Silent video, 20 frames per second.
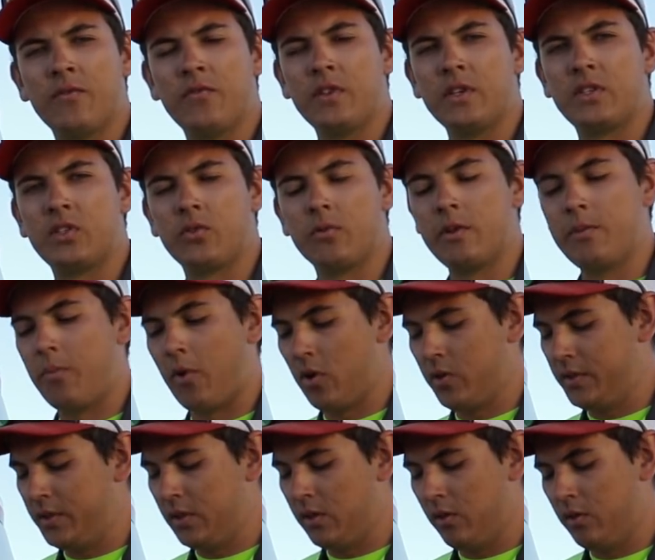of this
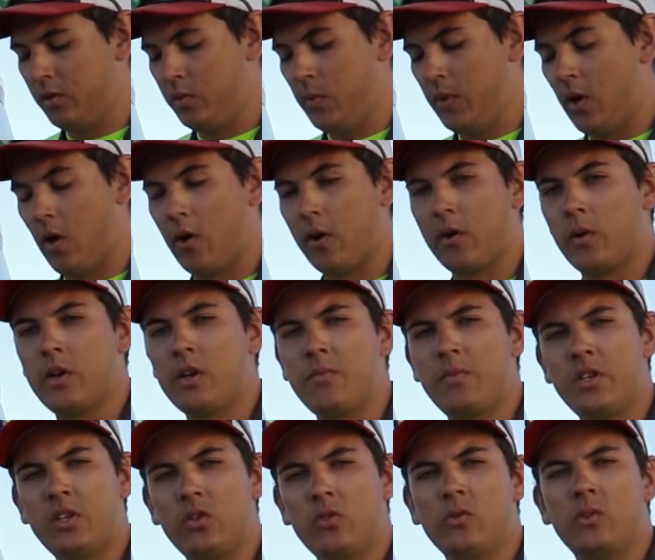3-part series, we are going to
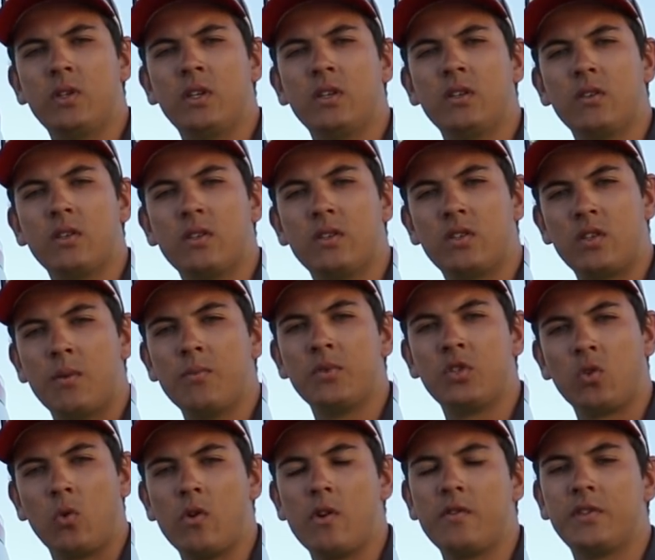be using some
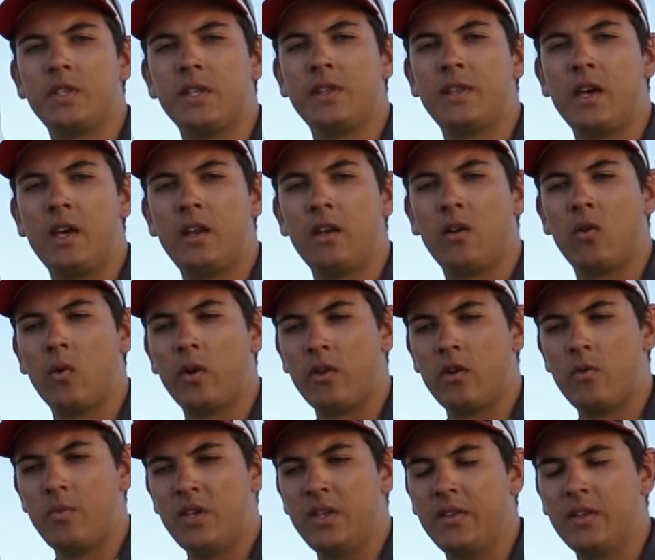sort of synthetic,
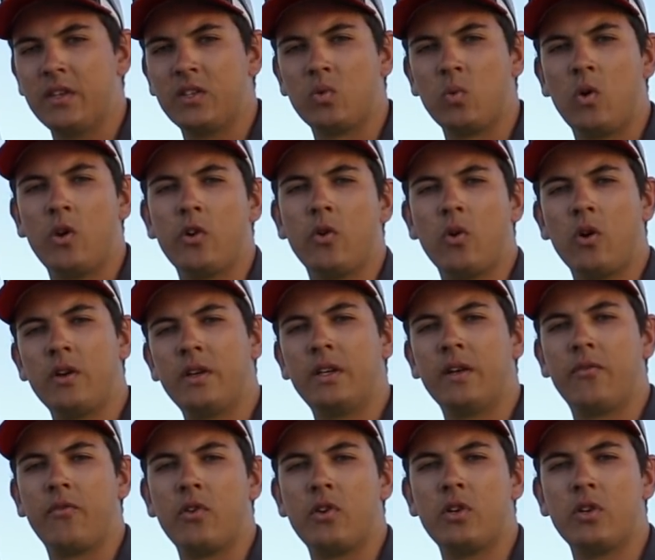whether it be this one or a
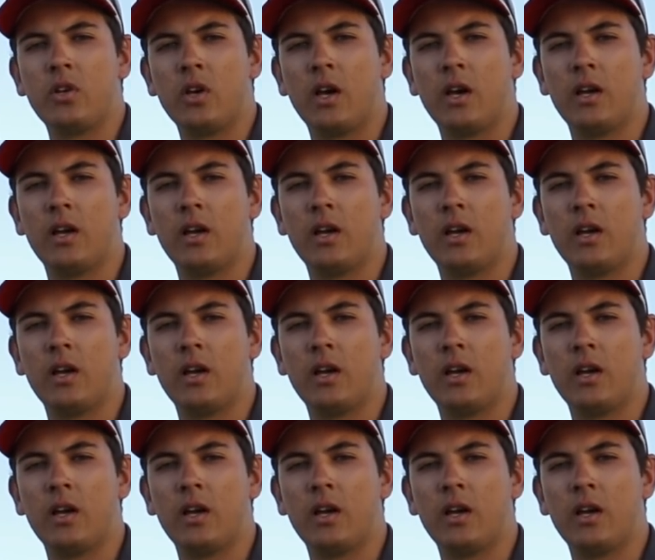different,